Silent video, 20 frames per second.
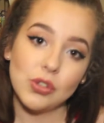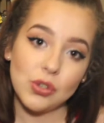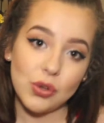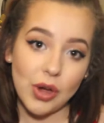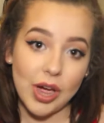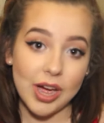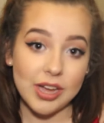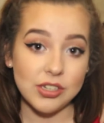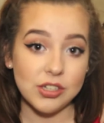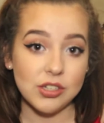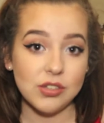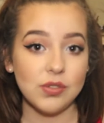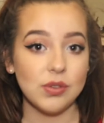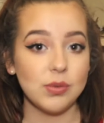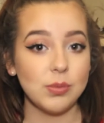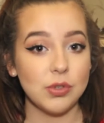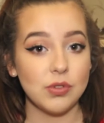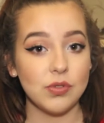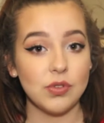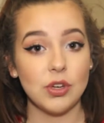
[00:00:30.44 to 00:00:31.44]
So I just
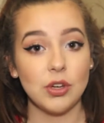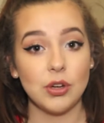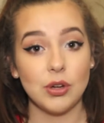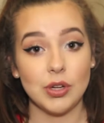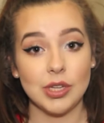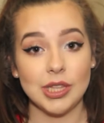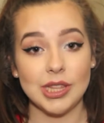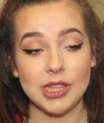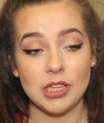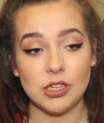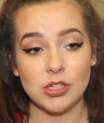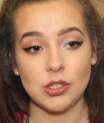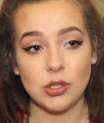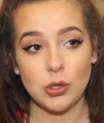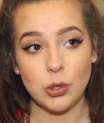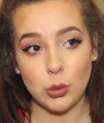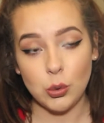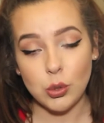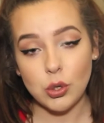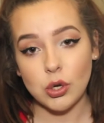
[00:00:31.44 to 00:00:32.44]
filmed a video on this
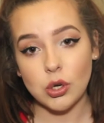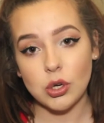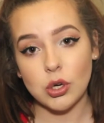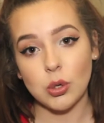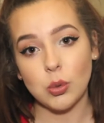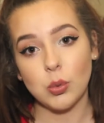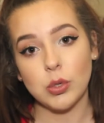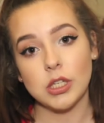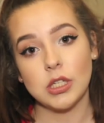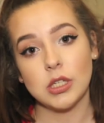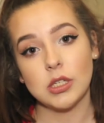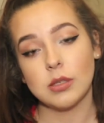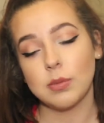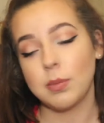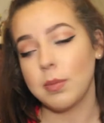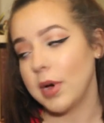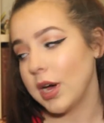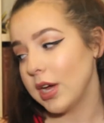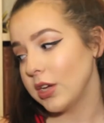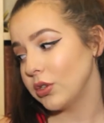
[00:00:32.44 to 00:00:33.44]
look, which is
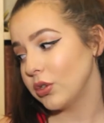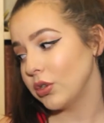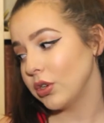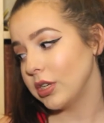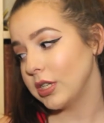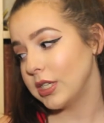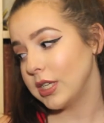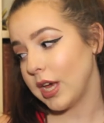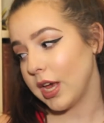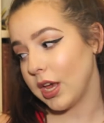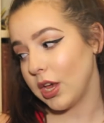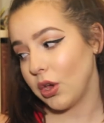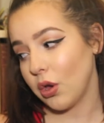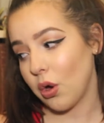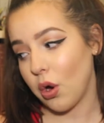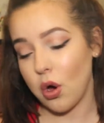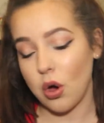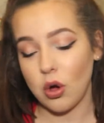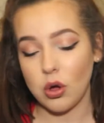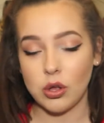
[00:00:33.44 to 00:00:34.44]
my sort of take
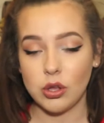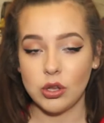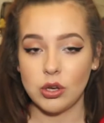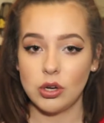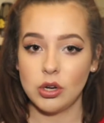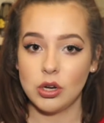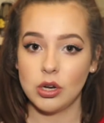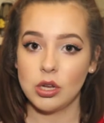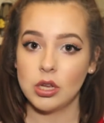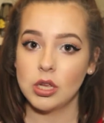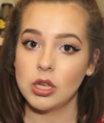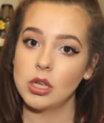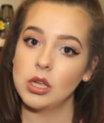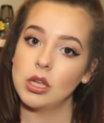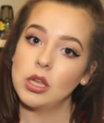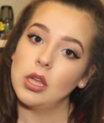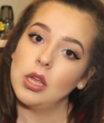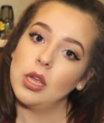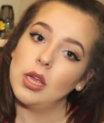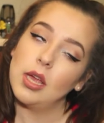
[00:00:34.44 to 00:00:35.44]
on
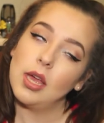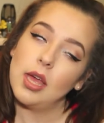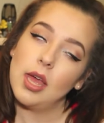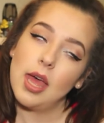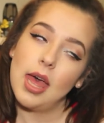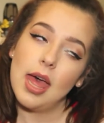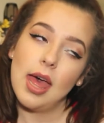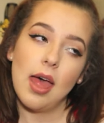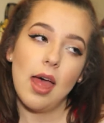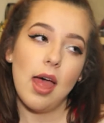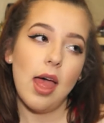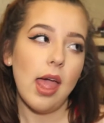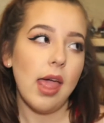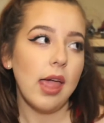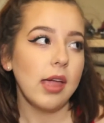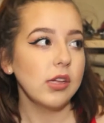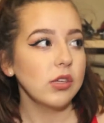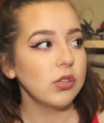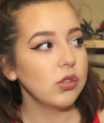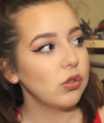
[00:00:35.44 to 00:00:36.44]

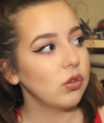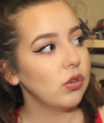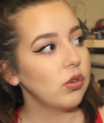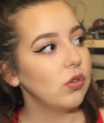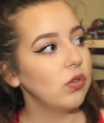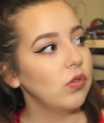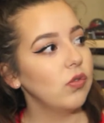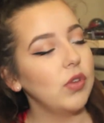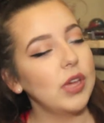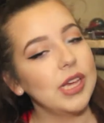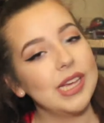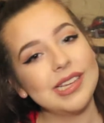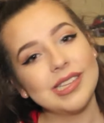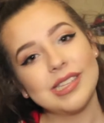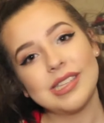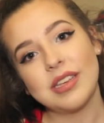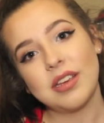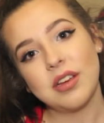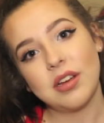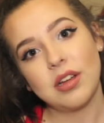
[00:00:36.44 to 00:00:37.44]
a sort of
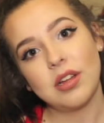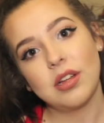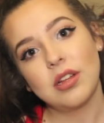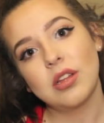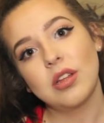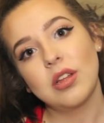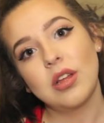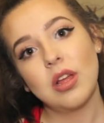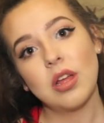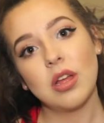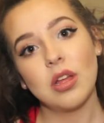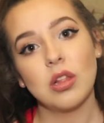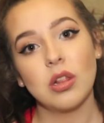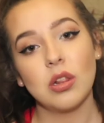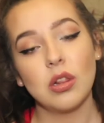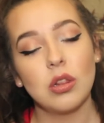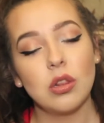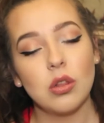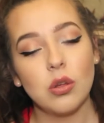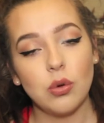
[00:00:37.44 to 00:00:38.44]
easier
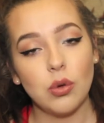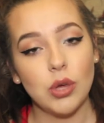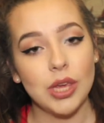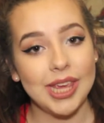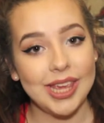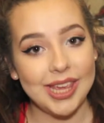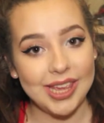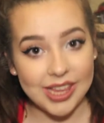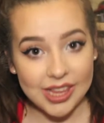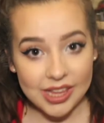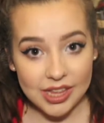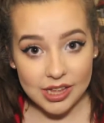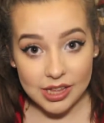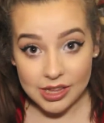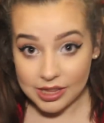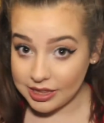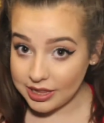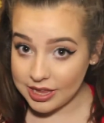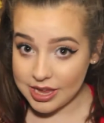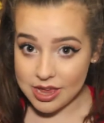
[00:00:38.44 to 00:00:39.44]
low-key
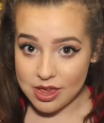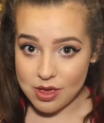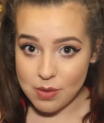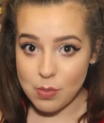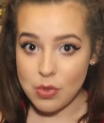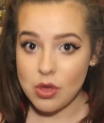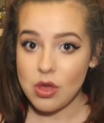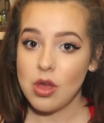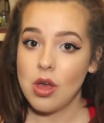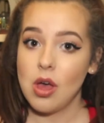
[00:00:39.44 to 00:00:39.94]
glam